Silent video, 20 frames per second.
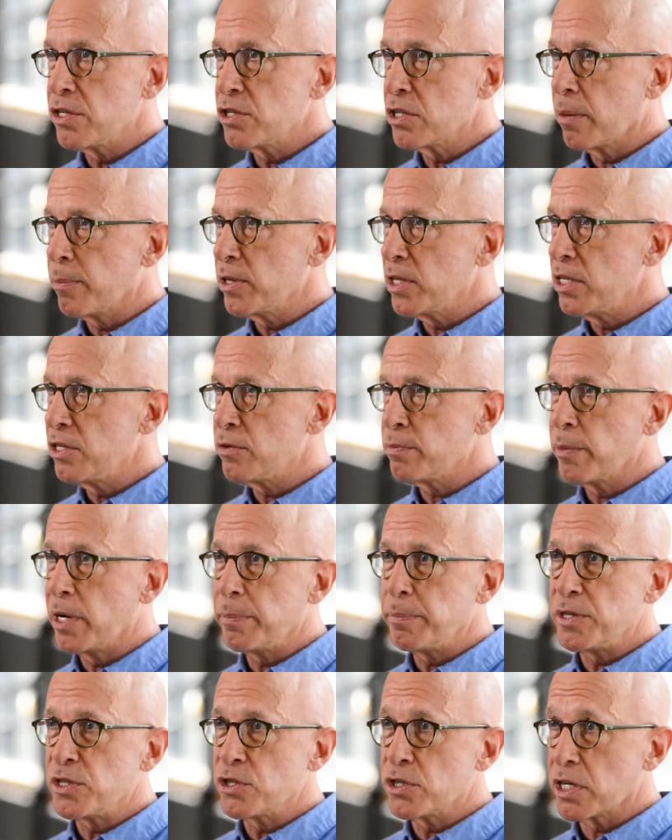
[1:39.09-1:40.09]
Some of these
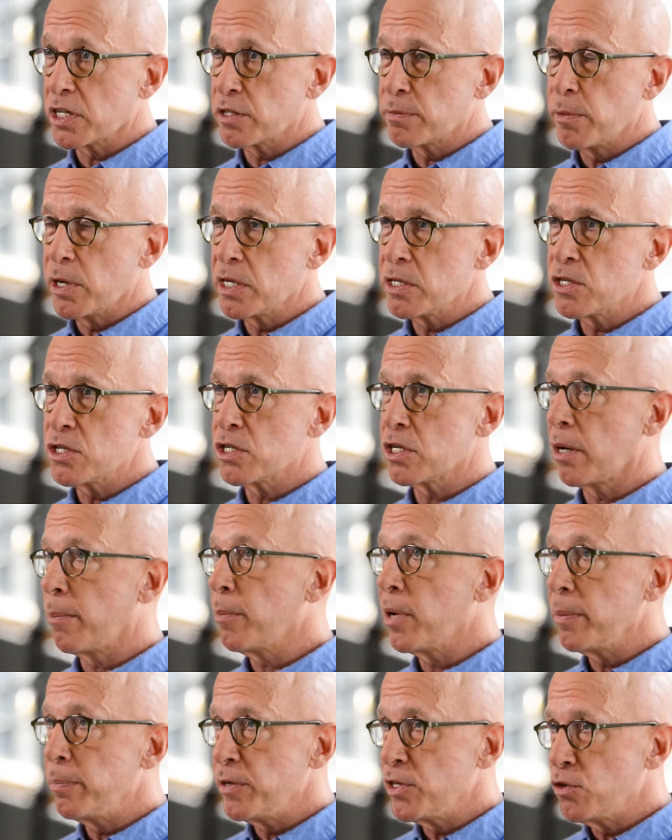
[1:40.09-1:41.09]
might be 6 months, some
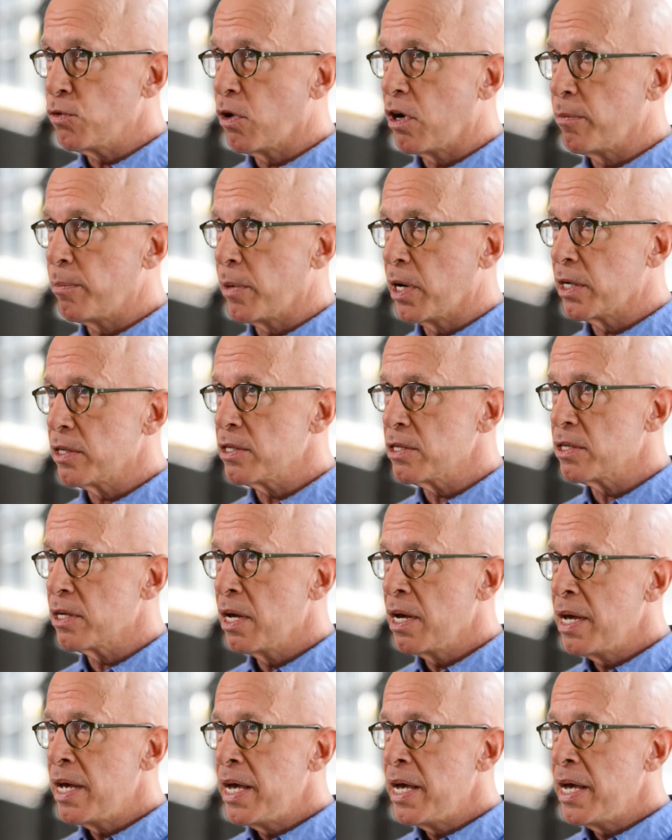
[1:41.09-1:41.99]
might be 12 months,